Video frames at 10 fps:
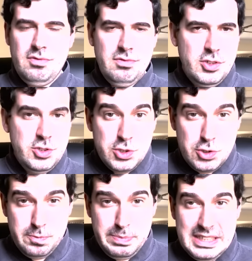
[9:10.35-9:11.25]
the
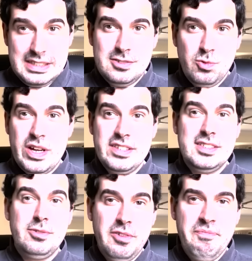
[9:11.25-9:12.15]
two bits 1
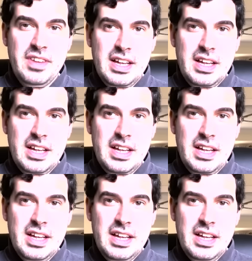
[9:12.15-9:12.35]
0